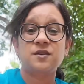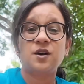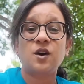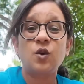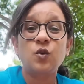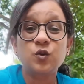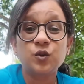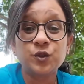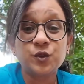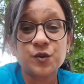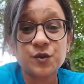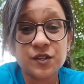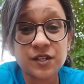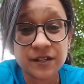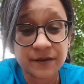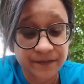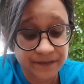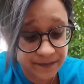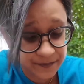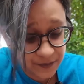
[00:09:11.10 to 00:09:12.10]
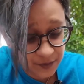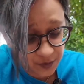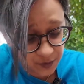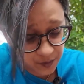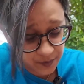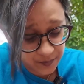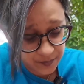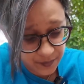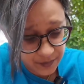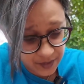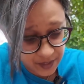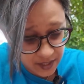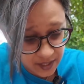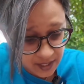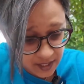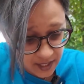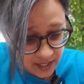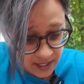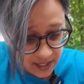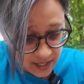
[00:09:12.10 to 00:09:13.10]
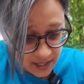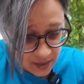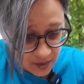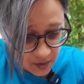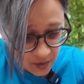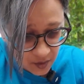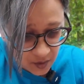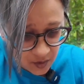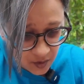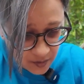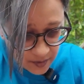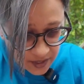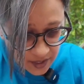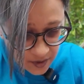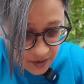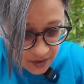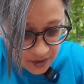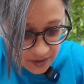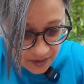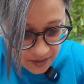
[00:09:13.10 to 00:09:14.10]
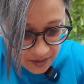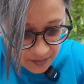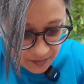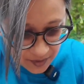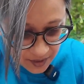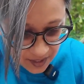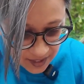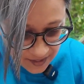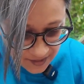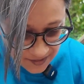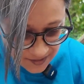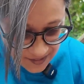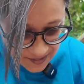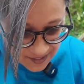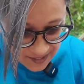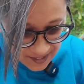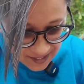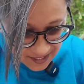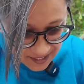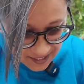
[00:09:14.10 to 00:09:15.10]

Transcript: a whole new scene. So, oh my god, the parts